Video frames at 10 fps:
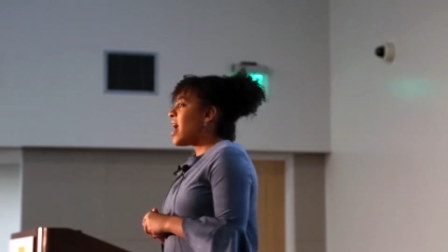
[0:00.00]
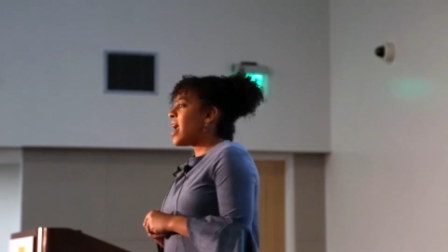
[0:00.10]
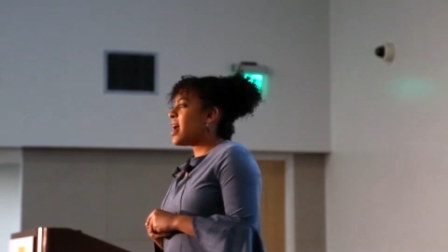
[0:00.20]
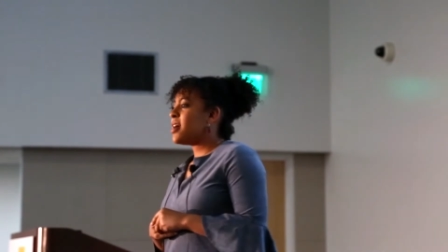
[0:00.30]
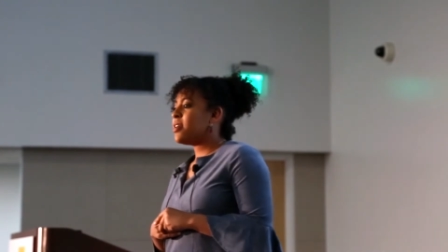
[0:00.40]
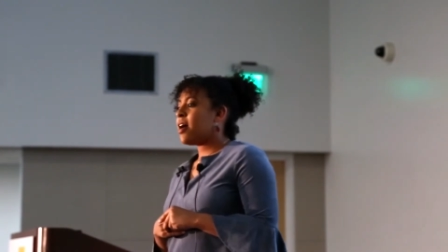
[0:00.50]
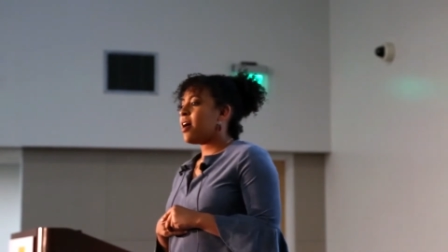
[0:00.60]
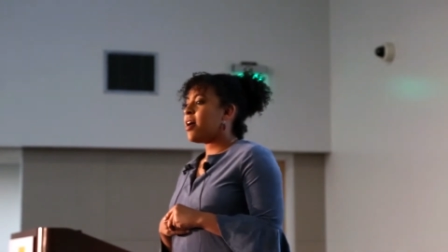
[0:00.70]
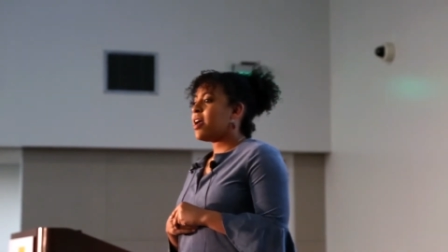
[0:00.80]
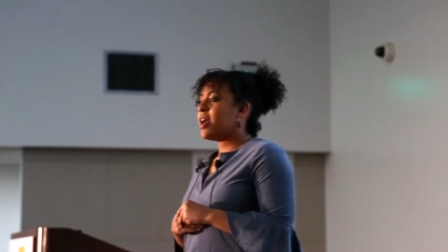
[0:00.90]
And
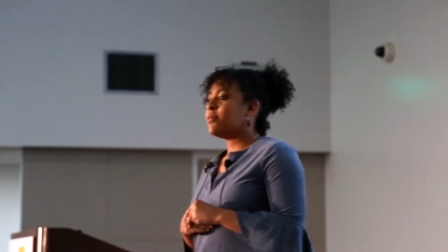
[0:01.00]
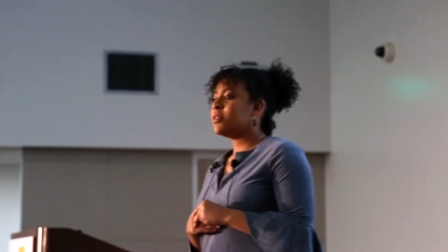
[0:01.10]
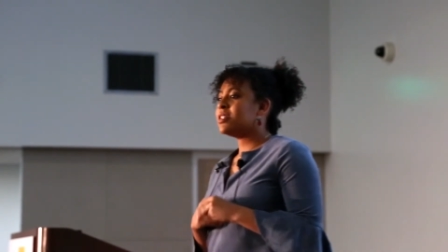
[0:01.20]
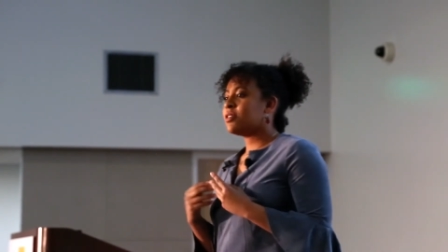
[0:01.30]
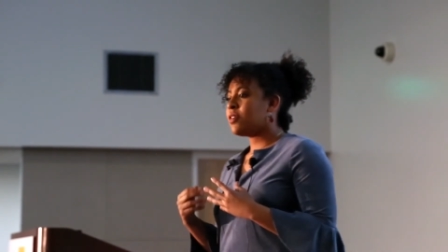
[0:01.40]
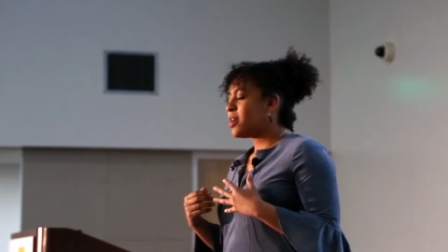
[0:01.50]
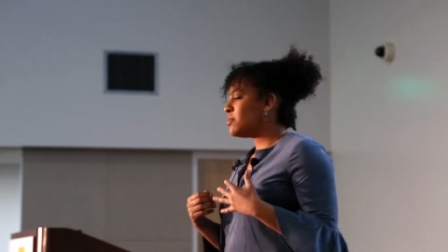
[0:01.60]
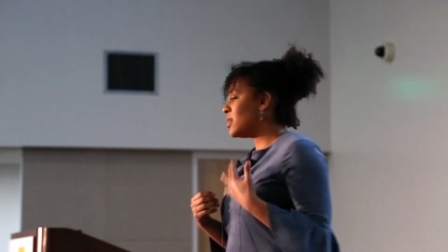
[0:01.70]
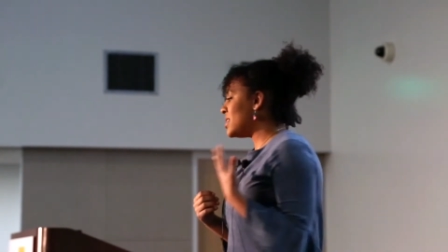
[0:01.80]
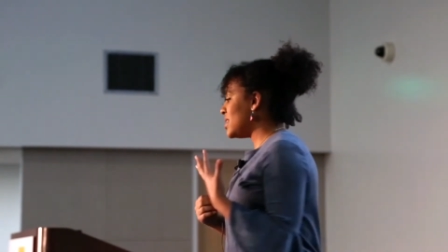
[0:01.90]
it was
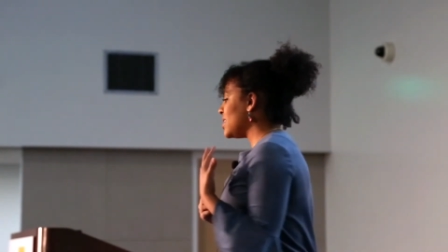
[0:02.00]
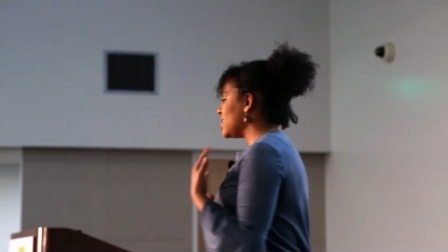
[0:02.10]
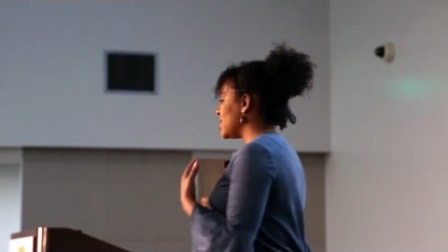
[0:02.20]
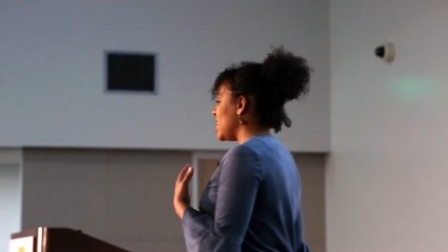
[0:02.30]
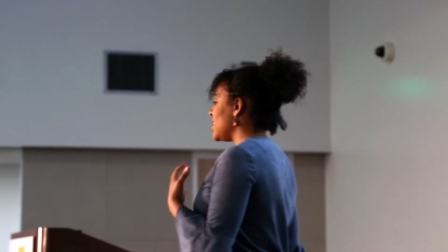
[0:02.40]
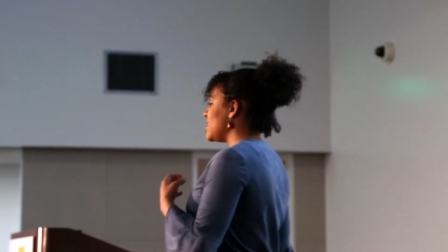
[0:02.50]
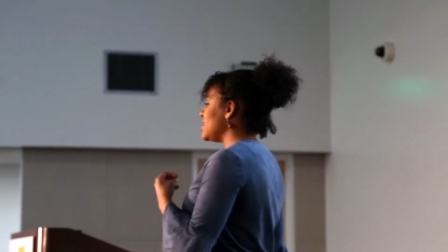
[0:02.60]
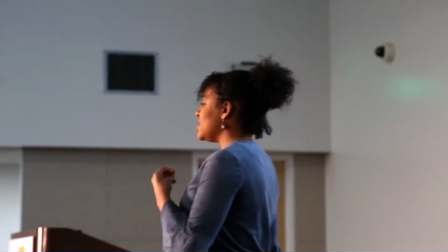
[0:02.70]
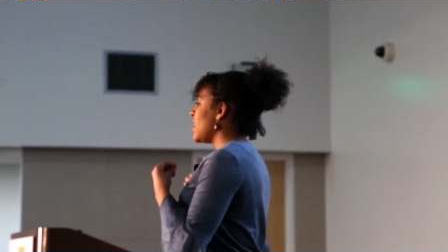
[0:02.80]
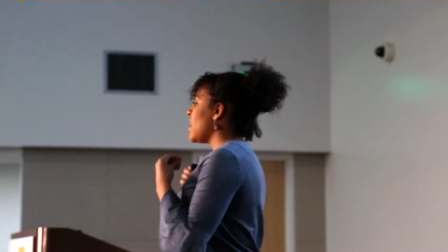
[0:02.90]
incredible to see these
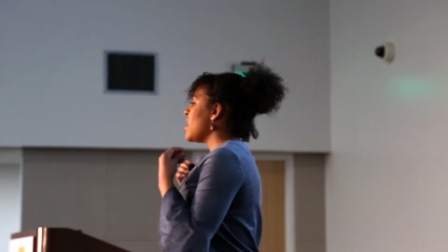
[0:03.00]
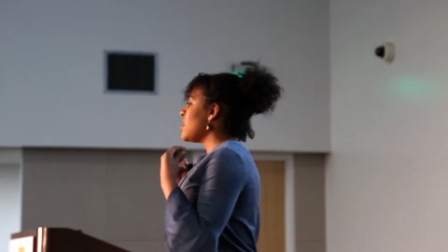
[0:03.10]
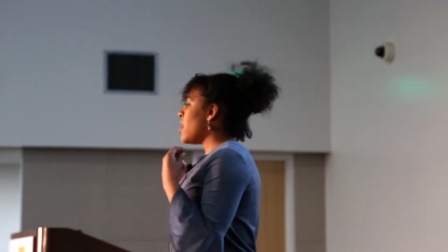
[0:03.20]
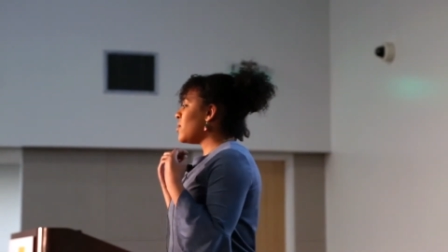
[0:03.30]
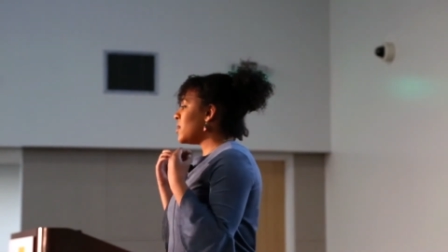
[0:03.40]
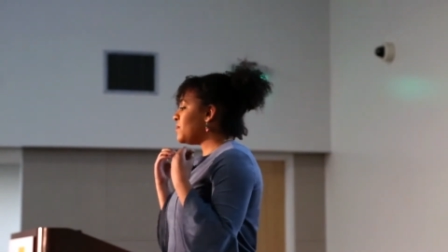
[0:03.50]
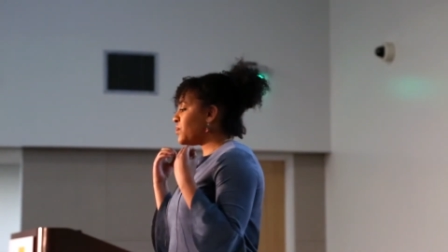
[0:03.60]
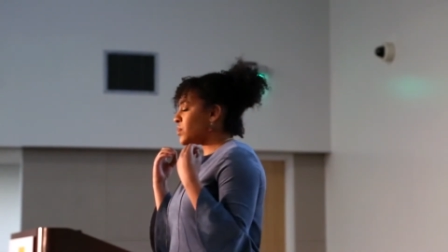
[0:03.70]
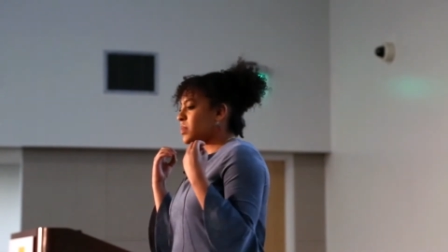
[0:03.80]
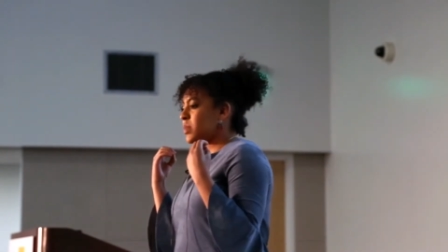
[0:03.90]
kids that were